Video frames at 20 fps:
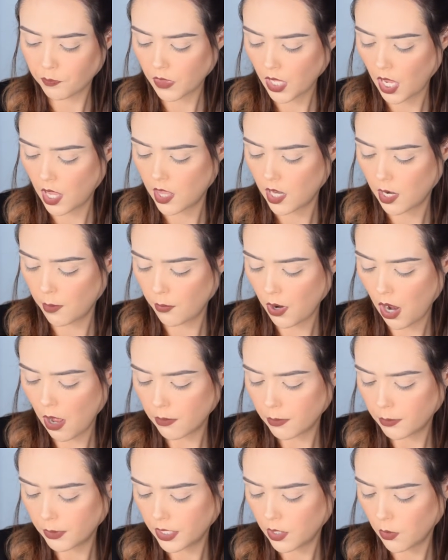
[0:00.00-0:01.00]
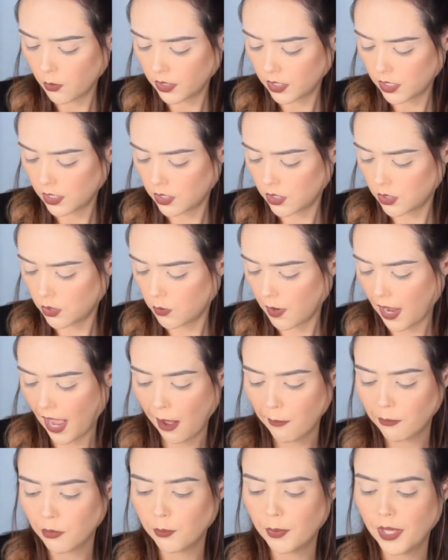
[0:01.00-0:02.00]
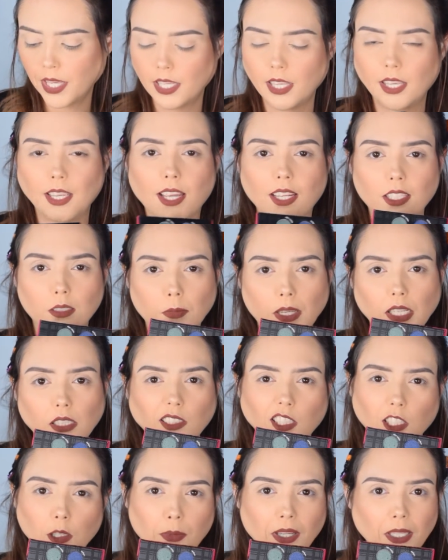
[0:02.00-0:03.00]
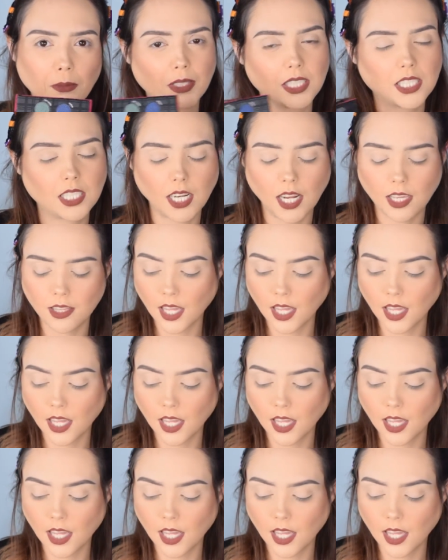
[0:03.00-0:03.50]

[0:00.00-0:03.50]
And then I'm probably going to do Apple Picking as my glitter pigment today.